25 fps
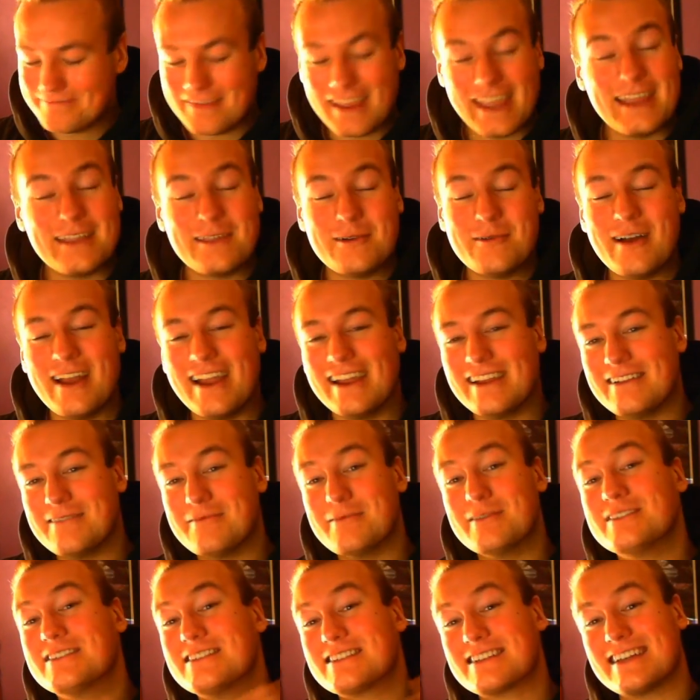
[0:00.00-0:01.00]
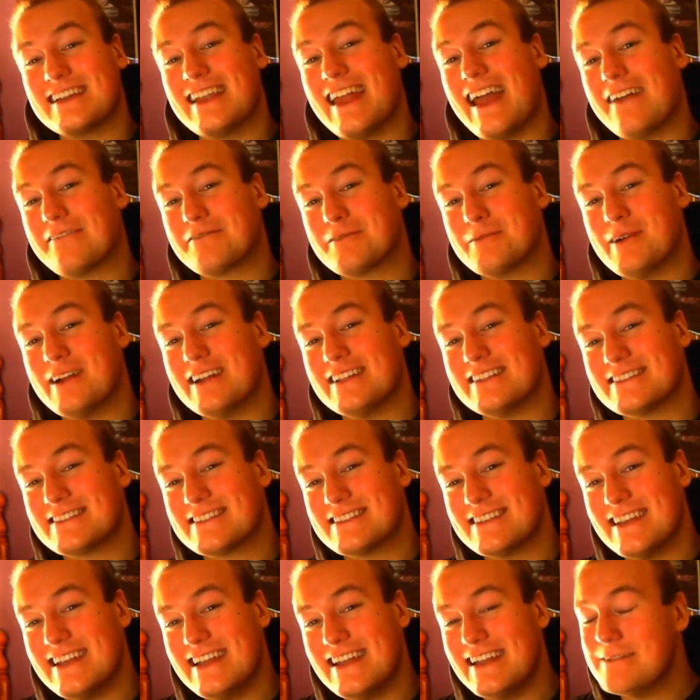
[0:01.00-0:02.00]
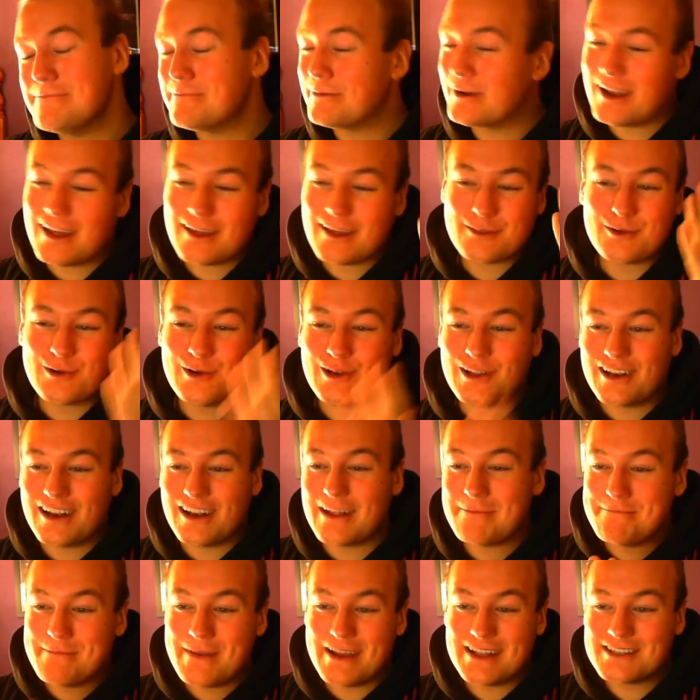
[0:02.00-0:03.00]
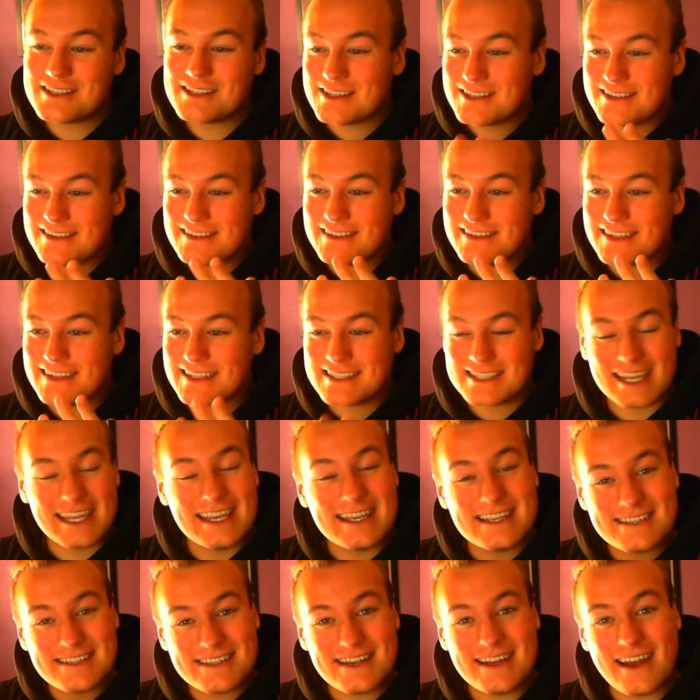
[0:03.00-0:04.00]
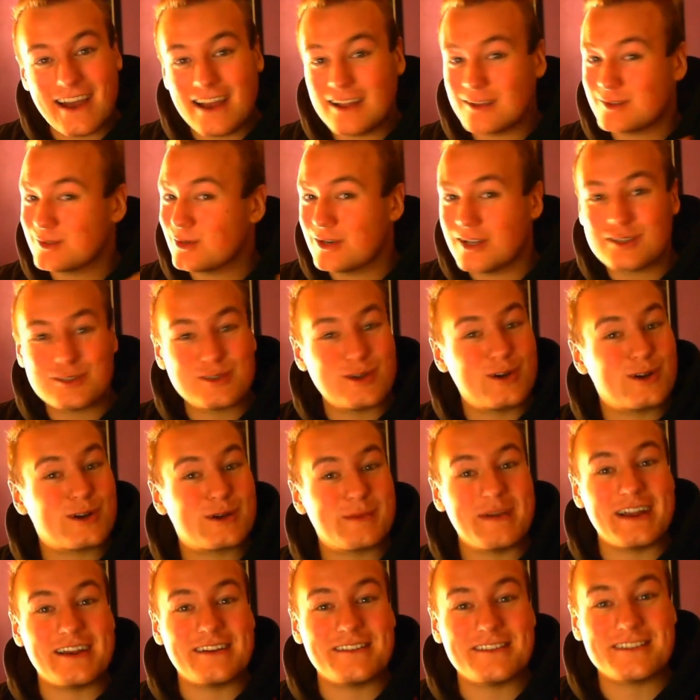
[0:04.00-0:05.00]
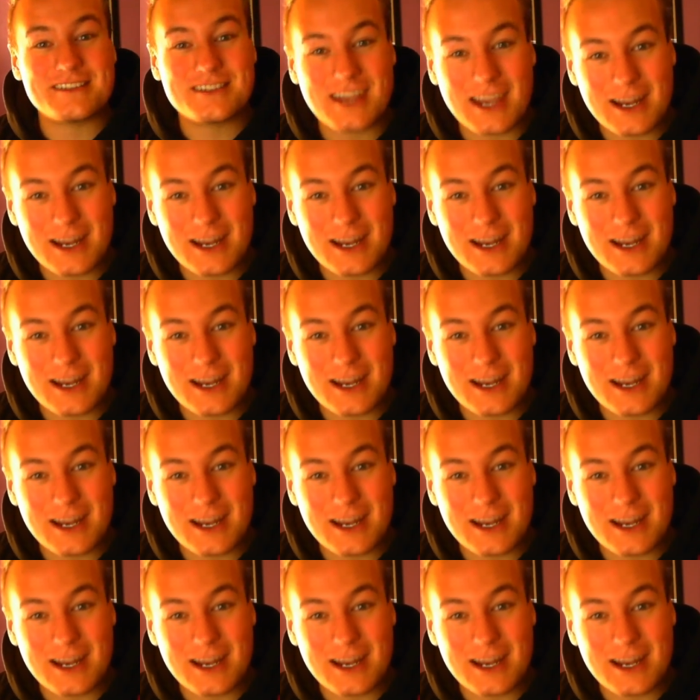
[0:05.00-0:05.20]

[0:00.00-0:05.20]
Either way, we're just gonna have to wait and see, but I thought I'd mention the teaser. I thought I'd talk about it on the